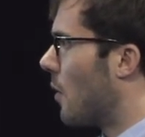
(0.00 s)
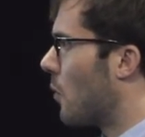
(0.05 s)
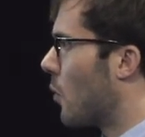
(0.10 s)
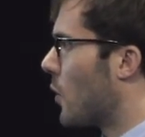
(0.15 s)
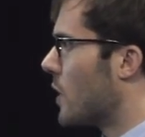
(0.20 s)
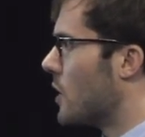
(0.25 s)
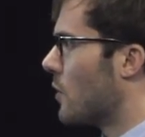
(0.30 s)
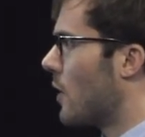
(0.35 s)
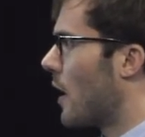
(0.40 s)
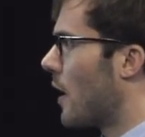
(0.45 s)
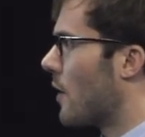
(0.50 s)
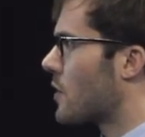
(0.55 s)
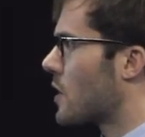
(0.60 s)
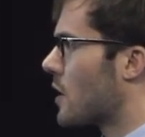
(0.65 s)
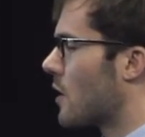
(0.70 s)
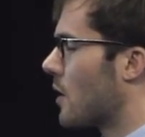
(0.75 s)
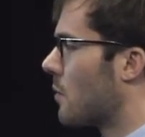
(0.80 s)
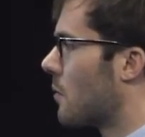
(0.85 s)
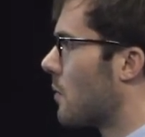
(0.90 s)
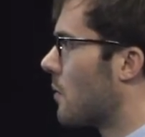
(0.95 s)
We do have
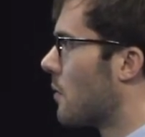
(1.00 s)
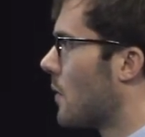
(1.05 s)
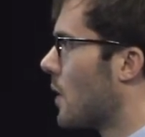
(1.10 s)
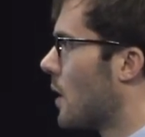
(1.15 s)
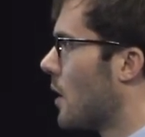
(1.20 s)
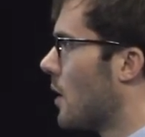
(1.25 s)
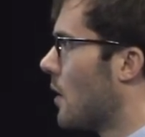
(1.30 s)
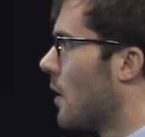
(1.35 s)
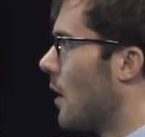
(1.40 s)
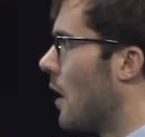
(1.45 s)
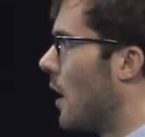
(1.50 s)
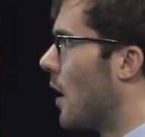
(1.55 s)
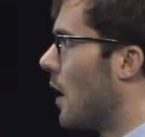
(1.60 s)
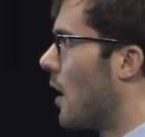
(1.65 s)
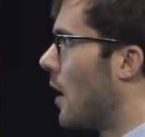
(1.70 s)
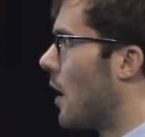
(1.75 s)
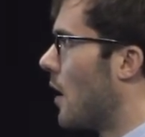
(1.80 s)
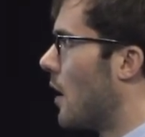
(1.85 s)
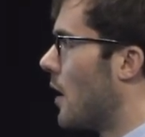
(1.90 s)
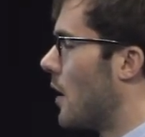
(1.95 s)
some
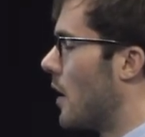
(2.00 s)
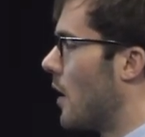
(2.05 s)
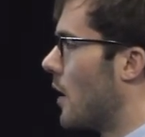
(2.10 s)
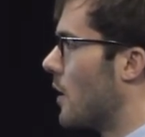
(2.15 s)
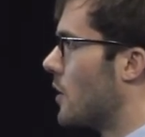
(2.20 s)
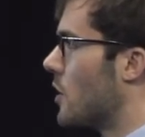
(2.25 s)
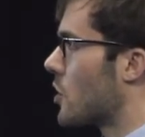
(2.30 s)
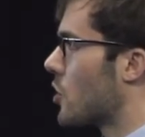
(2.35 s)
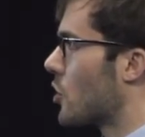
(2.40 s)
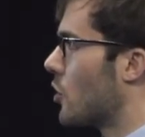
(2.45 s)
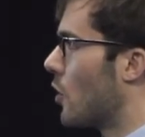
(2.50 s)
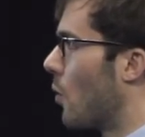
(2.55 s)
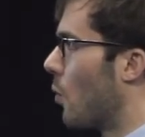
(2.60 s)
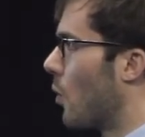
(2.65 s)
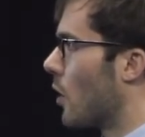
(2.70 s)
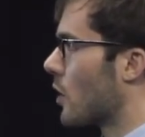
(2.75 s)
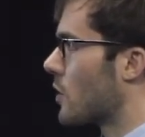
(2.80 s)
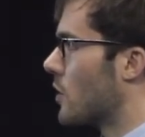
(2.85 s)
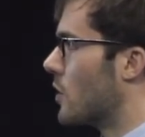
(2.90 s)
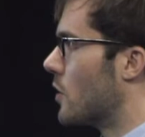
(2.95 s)
additional
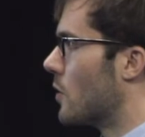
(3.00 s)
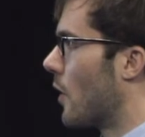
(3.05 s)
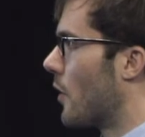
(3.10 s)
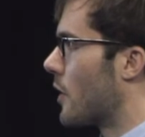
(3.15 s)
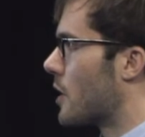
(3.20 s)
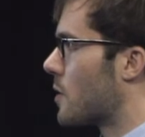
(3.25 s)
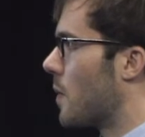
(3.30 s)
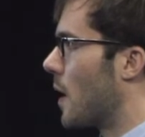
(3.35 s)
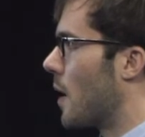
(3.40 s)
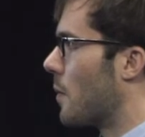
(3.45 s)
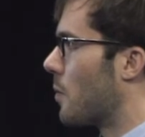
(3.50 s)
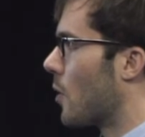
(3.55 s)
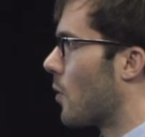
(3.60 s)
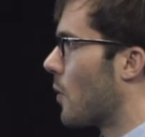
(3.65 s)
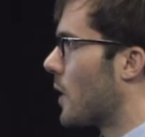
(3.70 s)
work to do on this paper.